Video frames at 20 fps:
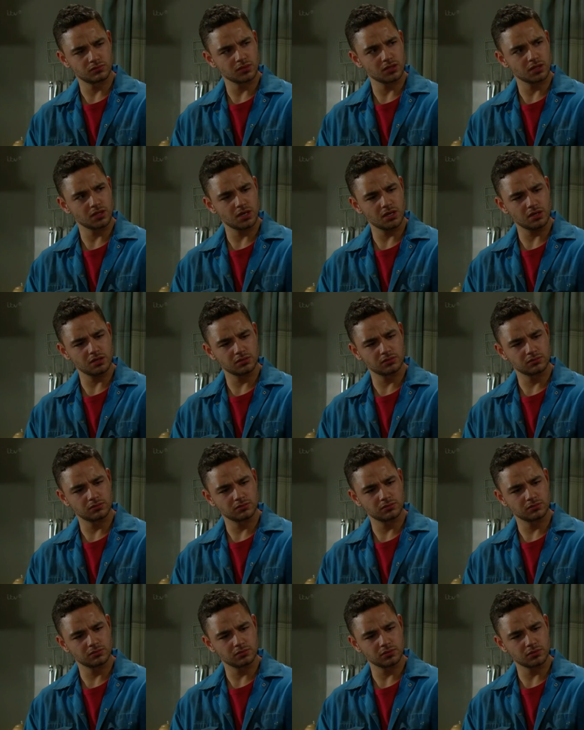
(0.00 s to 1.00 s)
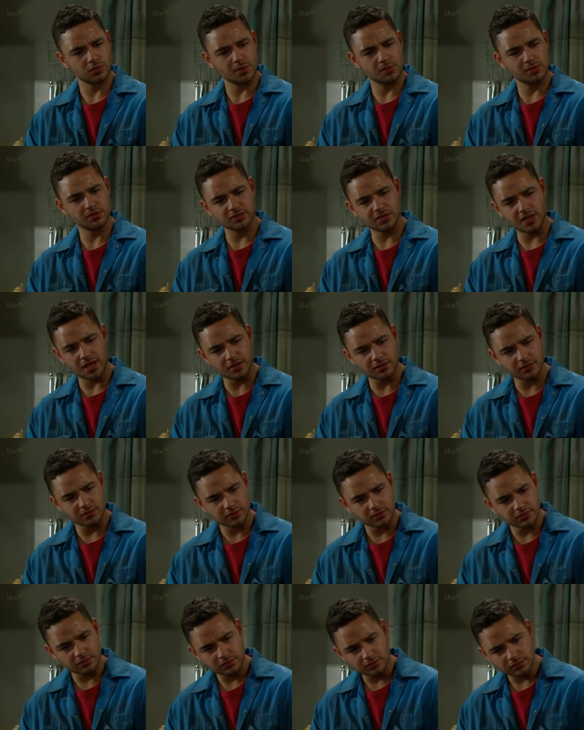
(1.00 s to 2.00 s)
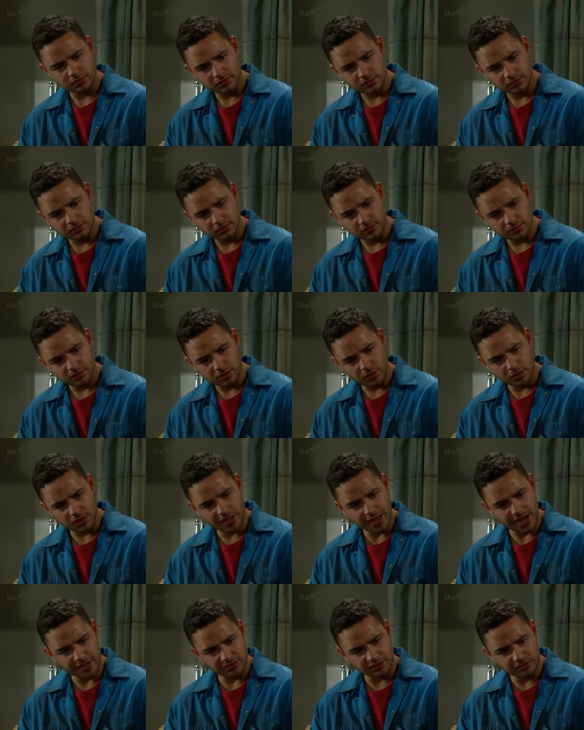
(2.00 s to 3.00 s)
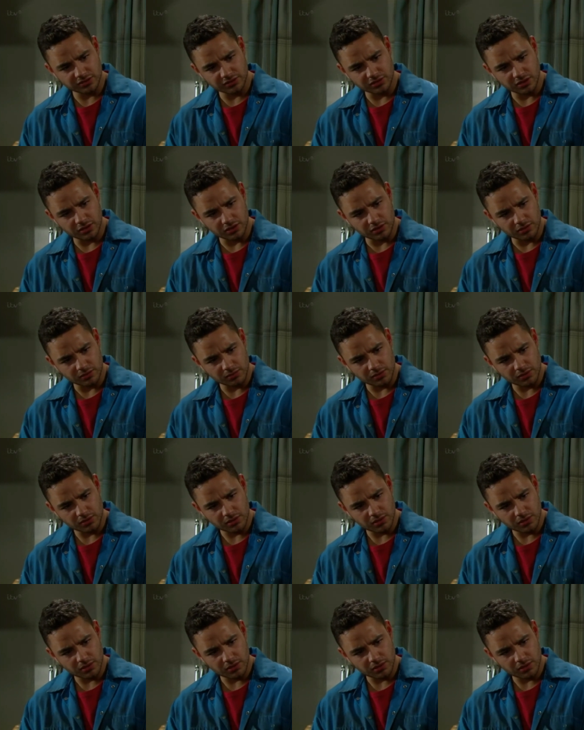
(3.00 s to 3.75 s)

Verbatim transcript: Yeah? So what happens then? A load of gangsters turn up?